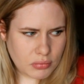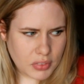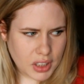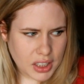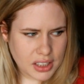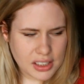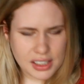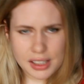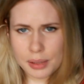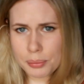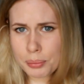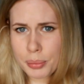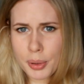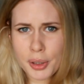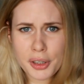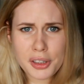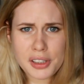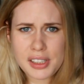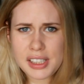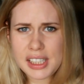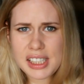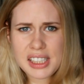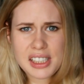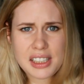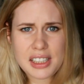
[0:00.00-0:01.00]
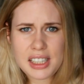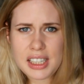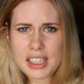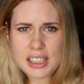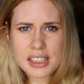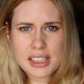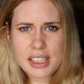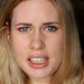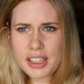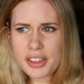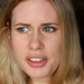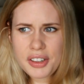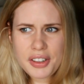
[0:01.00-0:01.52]
some processed
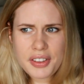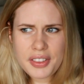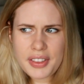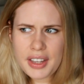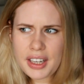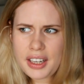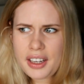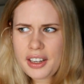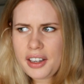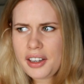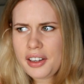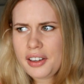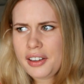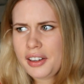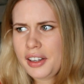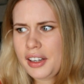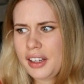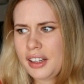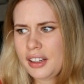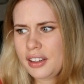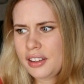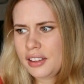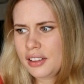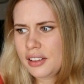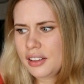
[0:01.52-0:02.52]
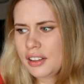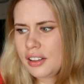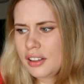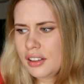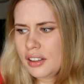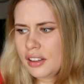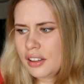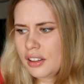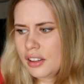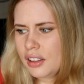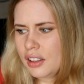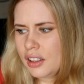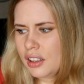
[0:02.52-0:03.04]
things here and there and
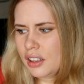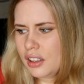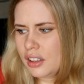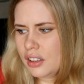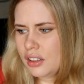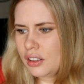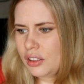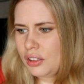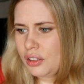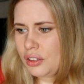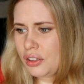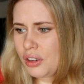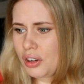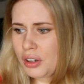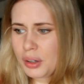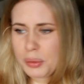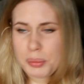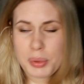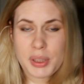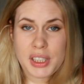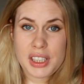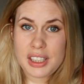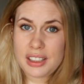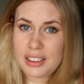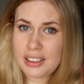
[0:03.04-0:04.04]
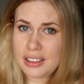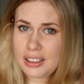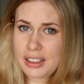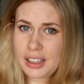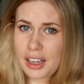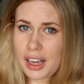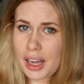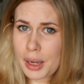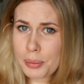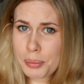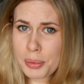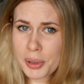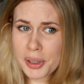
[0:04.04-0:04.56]
not particularly
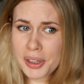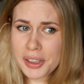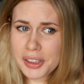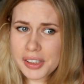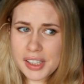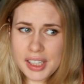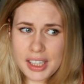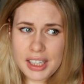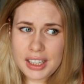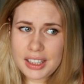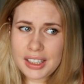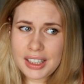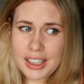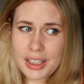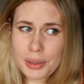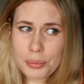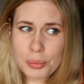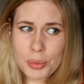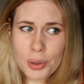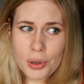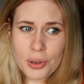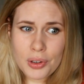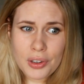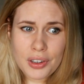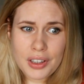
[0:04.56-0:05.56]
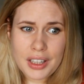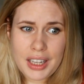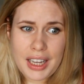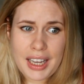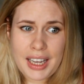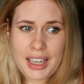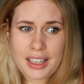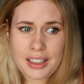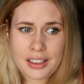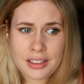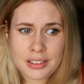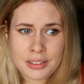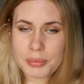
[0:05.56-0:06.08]
high protein anymore
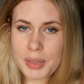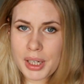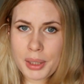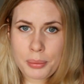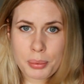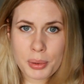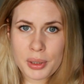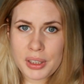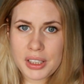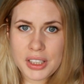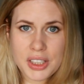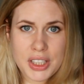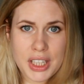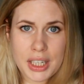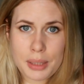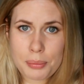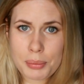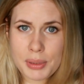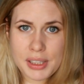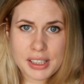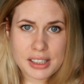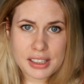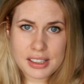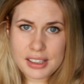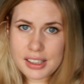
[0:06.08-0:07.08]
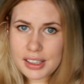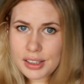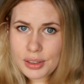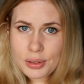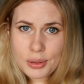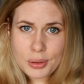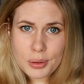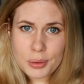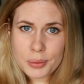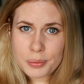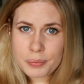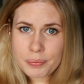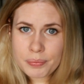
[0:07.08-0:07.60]
and my body shape is
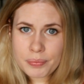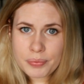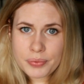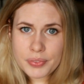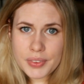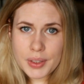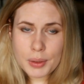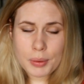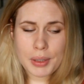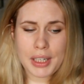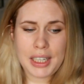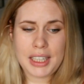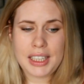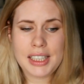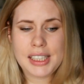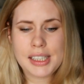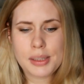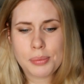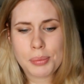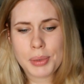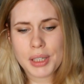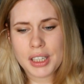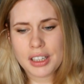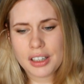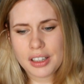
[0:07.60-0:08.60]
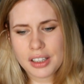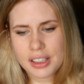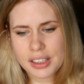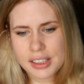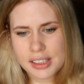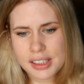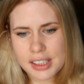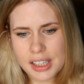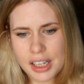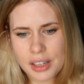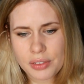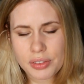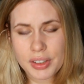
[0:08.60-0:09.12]
still the way it is
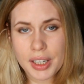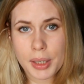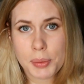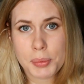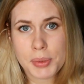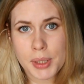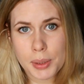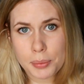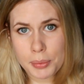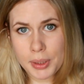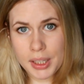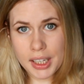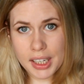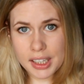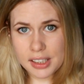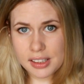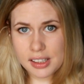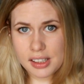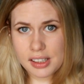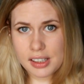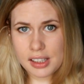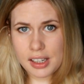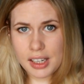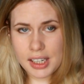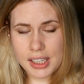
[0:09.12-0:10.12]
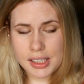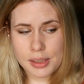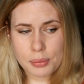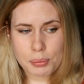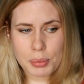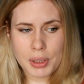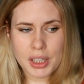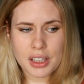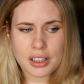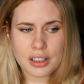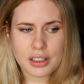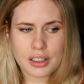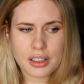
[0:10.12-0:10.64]
because I've kept up the exercise
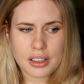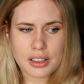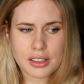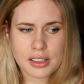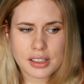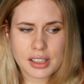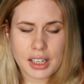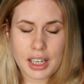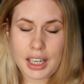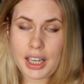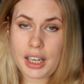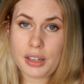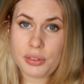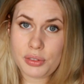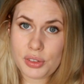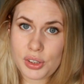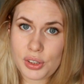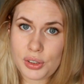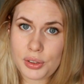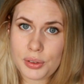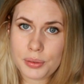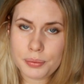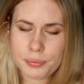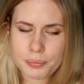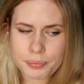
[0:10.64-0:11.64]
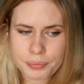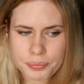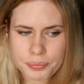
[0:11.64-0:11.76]
because I have to